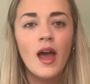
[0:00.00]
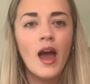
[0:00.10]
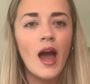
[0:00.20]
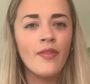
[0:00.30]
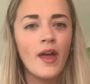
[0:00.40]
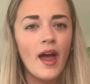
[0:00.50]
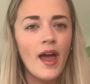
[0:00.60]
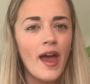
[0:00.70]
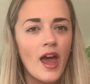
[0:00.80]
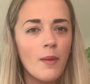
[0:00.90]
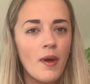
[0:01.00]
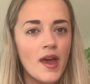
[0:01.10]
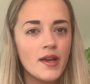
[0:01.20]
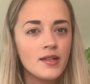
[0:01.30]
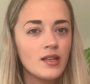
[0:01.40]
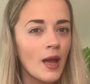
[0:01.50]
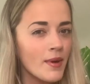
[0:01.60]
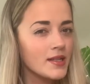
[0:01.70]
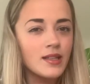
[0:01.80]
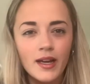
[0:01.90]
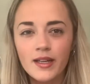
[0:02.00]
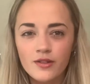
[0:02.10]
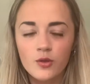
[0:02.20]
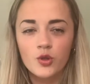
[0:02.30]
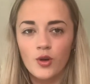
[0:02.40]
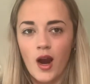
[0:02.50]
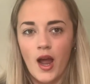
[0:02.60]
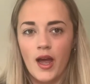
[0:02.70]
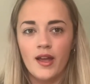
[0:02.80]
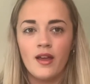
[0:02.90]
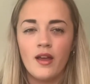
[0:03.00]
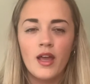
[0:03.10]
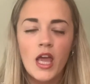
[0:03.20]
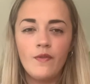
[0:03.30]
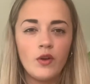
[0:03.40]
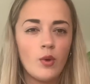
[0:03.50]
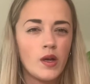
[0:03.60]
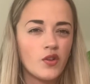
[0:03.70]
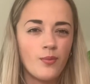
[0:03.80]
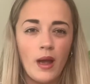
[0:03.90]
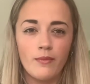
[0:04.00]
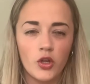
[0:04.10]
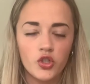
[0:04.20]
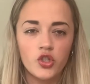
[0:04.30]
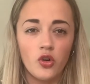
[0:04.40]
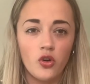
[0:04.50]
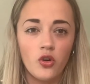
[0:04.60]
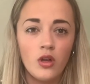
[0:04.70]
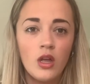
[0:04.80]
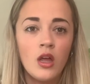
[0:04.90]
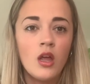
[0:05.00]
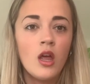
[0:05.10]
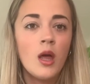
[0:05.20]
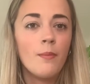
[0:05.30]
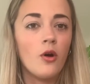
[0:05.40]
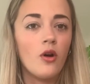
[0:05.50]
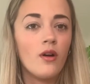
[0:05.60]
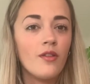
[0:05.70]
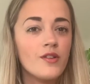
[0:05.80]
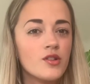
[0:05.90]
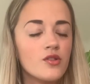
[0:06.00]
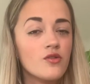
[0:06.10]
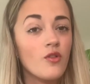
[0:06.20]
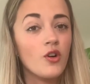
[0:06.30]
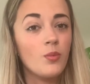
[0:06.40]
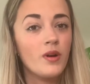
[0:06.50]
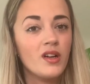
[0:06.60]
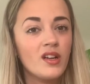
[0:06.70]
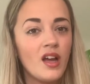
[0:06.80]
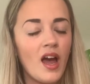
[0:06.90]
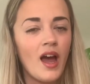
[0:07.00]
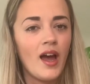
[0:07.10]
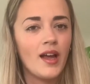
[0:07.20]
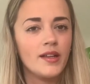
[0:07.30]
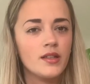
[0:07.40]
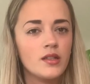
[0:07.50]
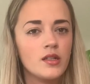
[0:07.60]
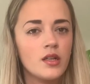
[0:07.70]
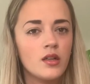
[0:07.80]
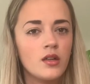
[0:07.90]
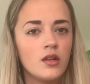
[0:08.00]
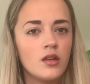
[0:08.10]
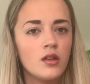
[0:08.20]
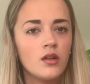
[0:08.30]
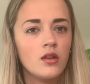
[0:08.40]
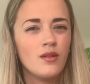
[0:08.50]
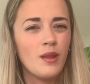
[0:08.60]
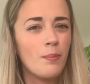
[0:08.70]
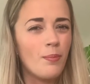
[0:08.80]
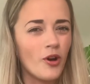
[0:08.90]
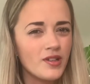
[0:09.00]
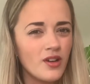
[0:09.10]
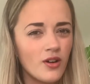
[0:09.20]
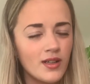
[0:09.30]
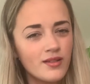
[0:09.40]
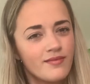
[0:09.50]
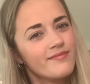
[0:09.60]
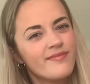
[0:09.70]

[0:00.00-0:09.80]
And that hair paste, I'm excited to try. If it works for me, I'm not sure. But the scrub and the body oil,